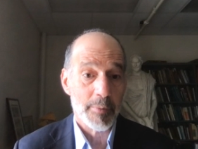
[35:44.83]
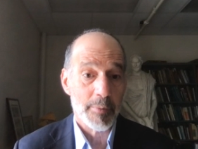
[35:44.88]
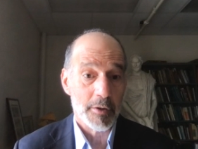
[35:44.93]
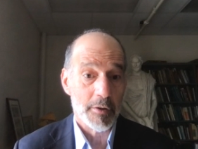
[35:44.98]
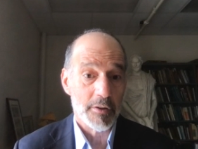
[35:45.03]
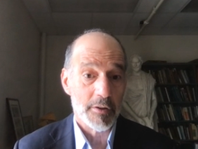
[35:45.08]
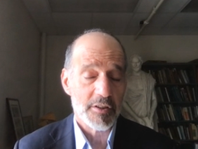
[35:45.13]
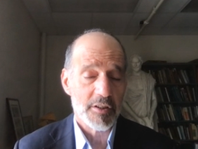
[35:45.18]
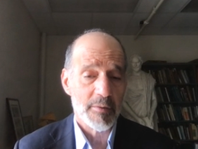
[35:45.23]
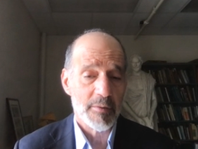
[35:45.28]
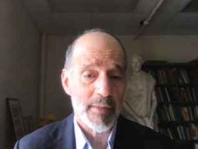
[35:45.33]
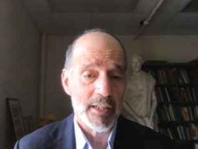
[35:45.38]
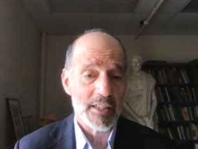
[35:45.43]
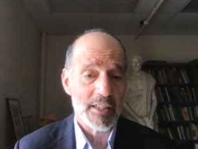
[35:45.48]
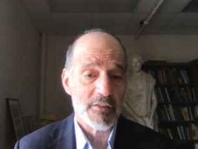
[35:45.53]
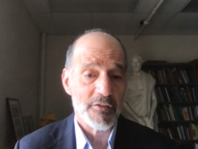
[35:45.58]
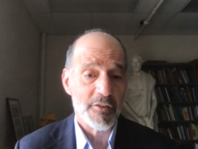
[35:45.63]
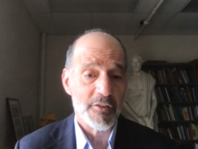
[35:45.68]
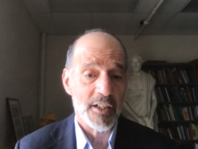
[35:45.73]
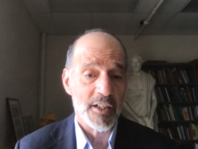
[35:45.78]
but also
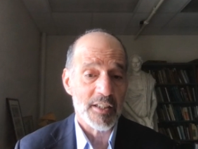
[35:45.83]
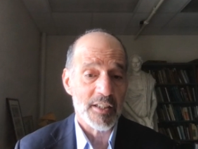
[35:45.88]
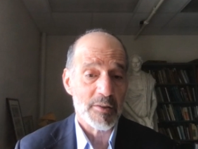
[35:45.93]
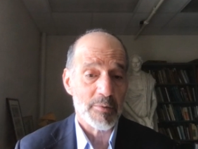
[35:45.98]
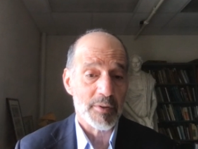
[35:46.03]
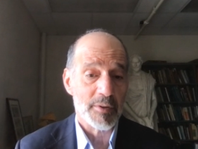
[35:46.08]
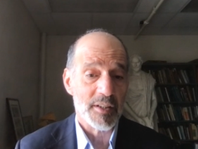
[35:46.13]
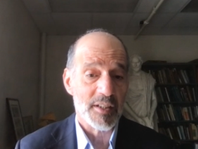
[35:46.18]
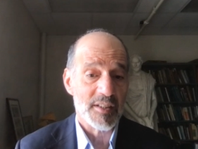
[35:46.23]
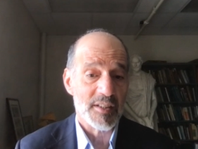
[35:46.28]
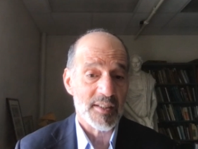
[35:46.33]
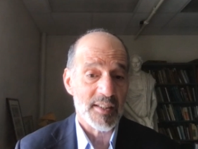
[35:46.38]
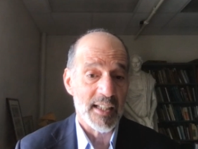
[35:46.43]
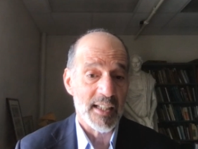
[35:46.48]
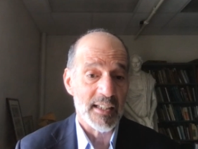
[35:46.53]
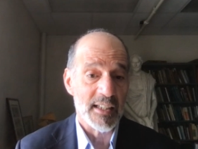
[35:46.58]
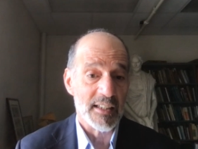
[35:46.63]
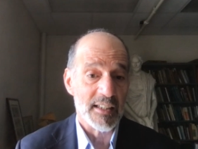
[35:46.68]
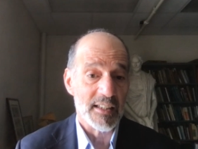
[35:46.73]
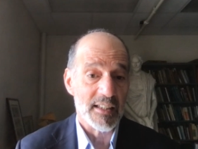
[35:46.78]
makes friends with the
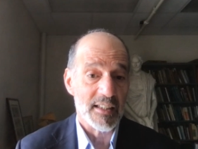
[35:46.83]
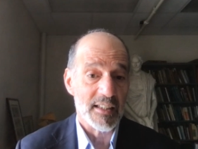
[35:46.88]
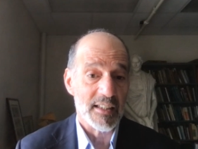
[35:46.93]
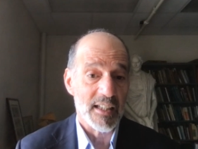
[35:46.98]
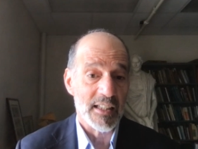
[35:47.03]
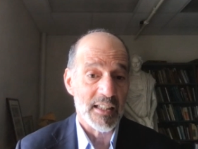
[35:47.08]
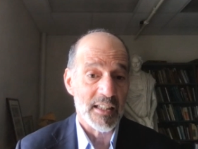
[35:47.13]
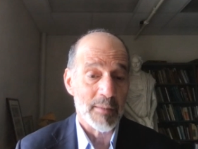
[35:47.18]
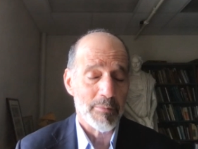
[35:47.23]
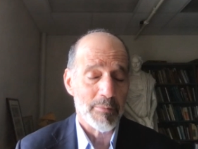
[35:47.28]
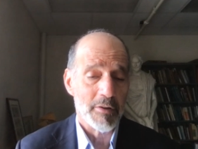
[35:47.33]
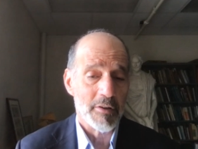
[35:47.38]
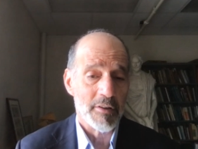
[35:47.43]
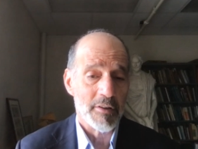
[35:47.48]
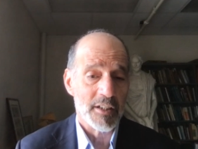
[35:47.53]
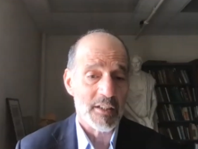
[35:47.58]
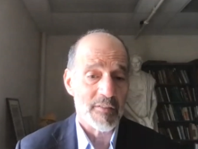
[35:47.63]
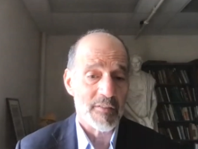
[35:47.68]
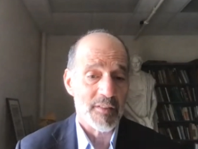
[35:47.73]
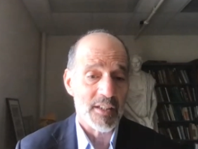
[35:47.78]
Senate and the
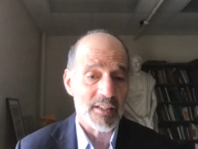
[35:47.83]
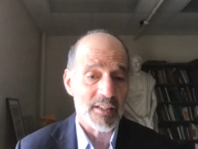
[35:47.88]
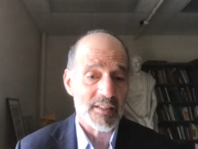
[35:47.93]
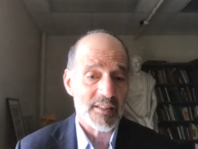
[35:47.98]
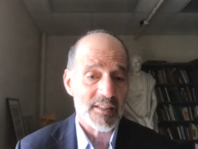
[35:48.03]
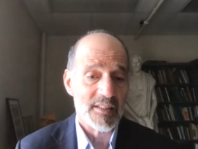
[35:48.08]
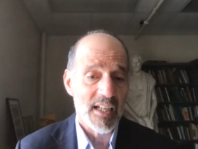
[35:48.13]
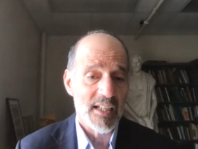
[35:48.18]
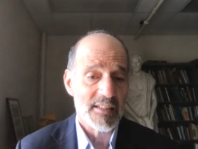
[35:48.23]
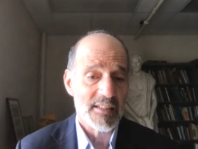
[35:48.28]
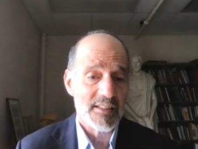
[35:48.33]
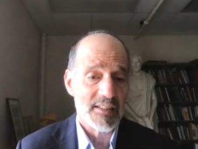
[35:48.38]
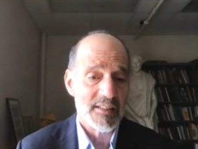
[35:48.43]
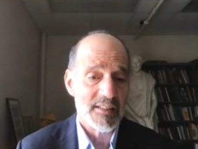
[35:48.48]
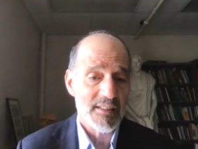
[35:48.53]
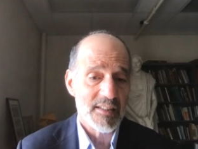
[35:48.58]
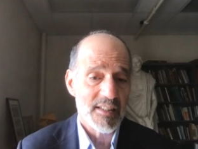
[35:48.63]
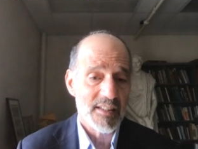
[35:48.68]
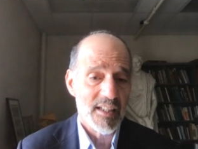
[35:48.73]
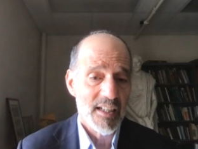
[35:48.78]
party of the
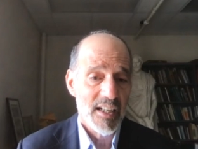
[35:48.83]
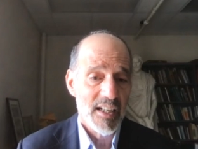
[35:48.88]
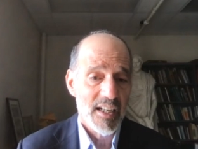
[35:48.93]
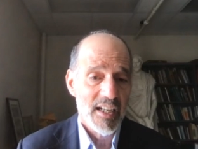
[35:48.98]
assassins,